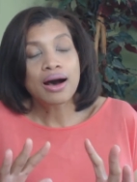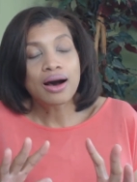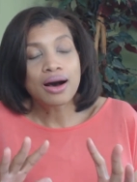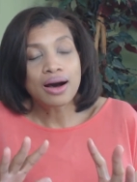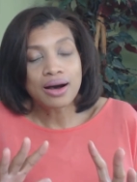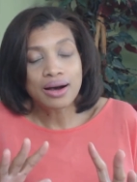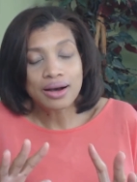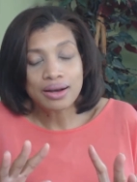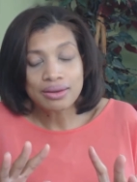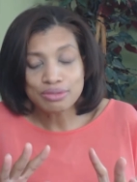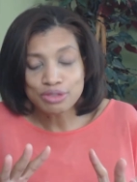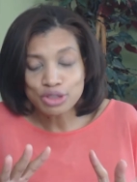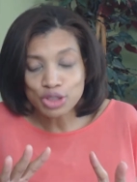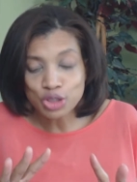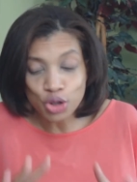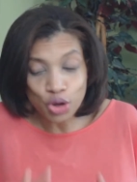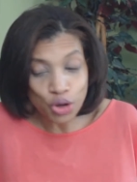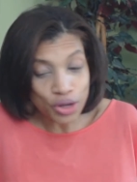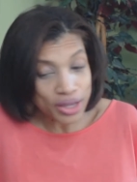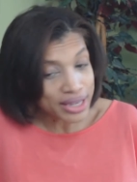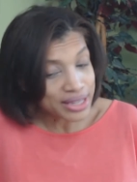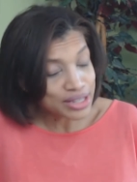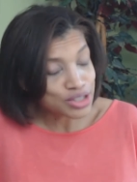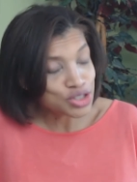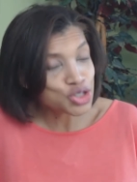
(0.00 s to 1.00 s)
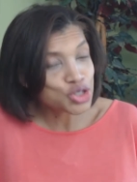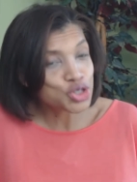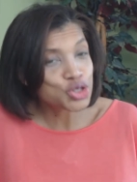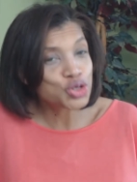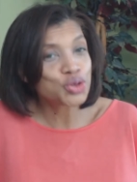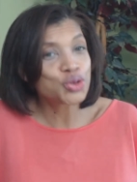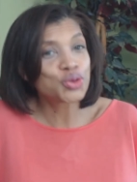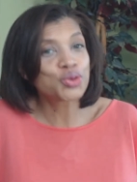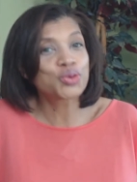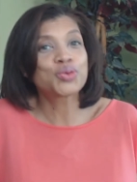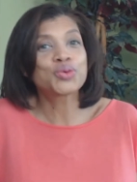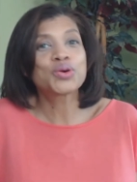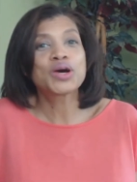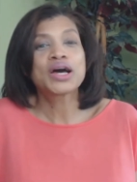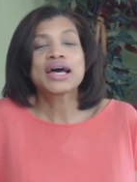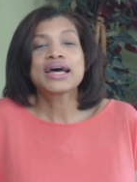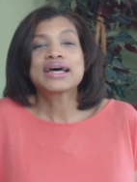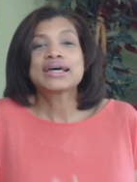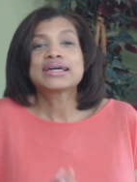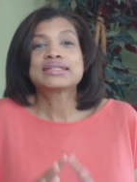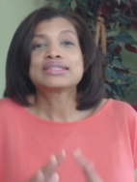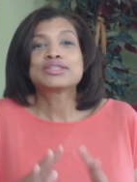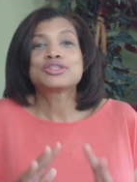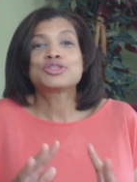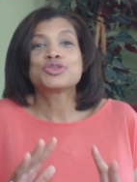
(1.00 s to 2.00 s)
uh, look into
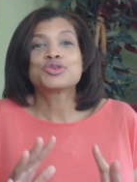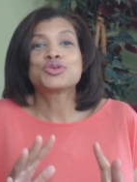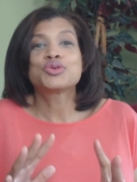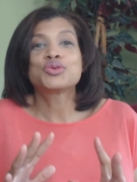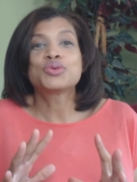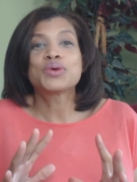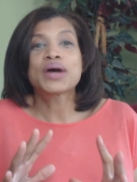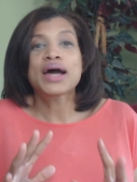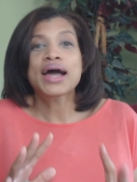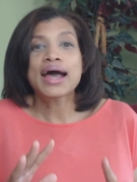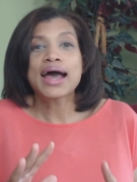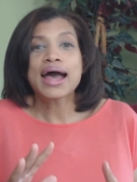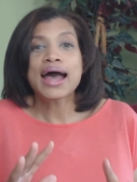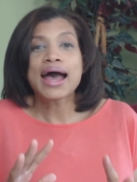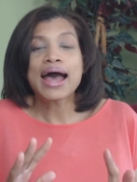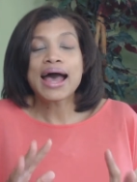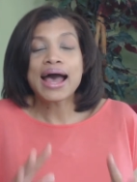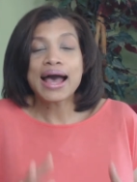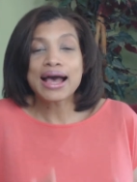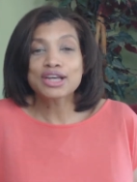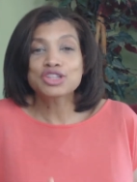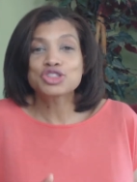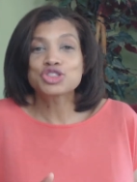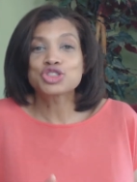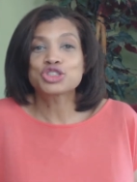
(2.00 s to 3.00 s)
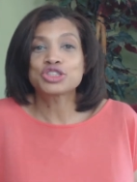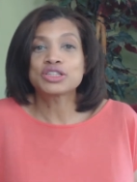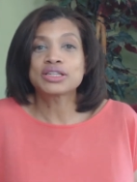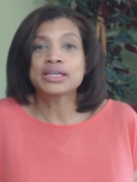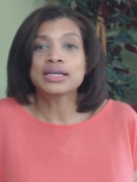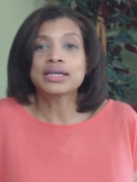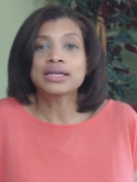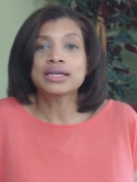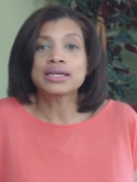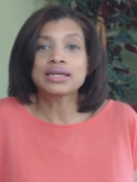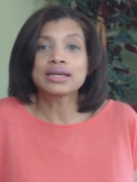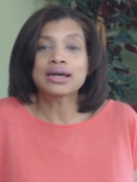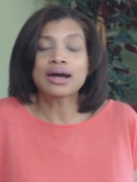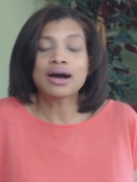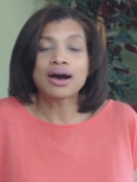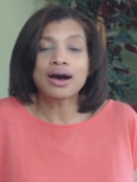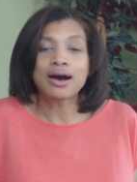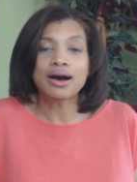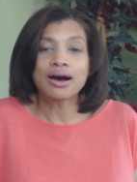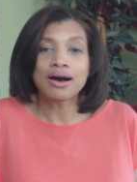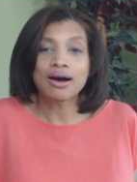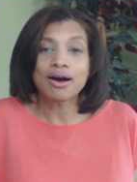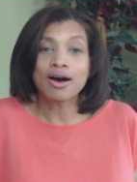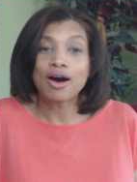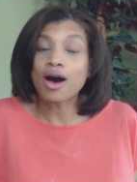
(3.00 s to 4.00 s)
to actually
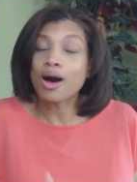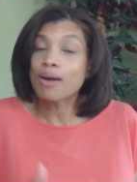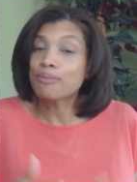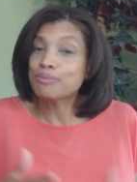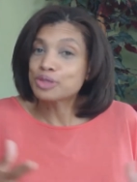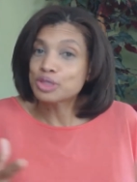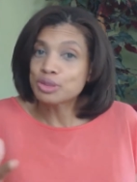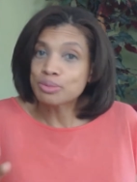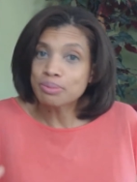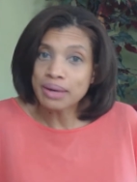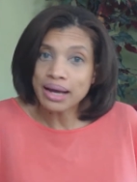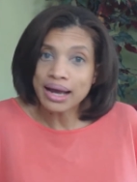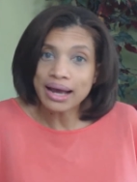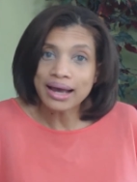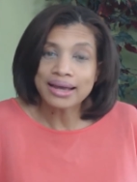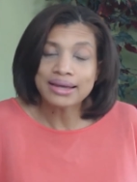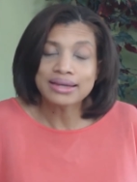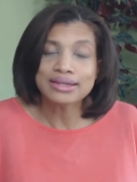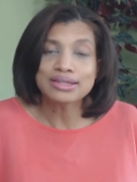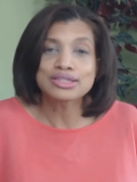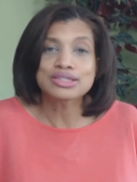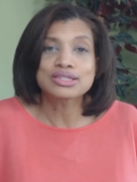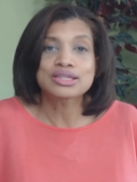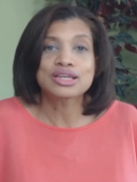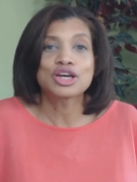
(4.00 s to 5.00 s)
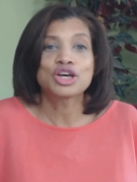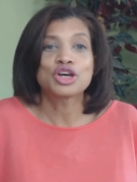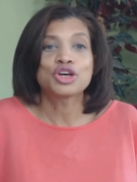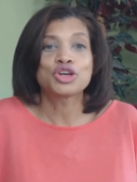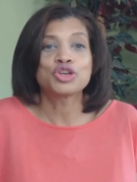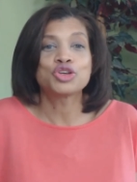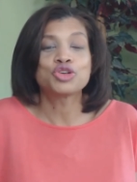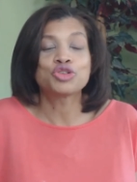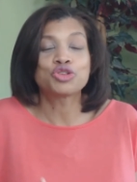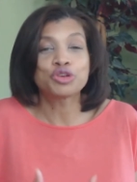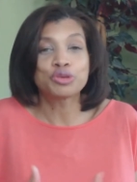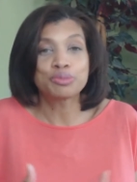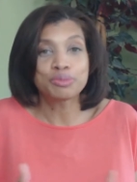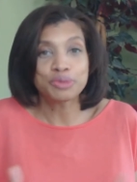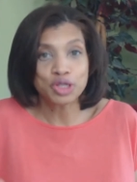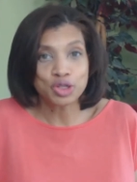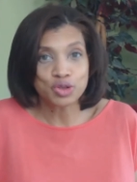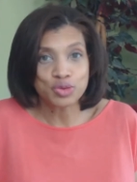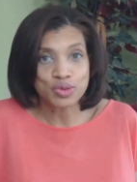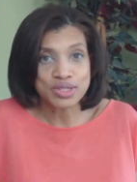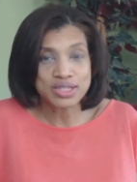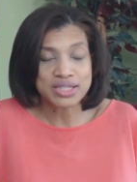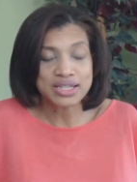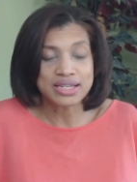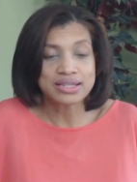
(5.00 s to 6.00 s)
uh, optimize your
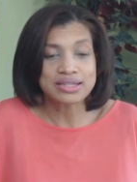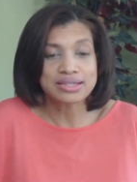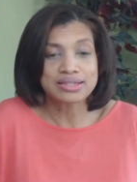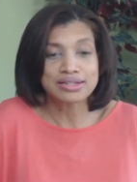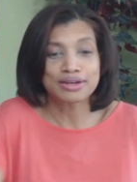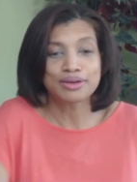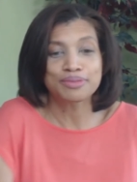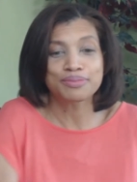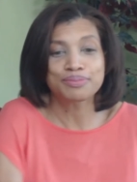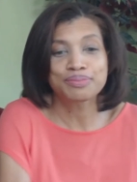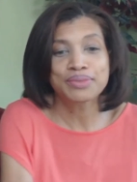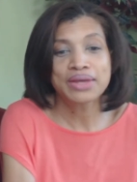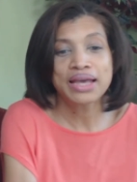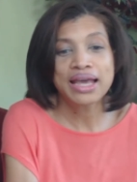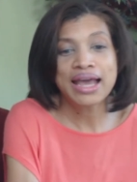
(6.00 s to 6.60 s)
immune system.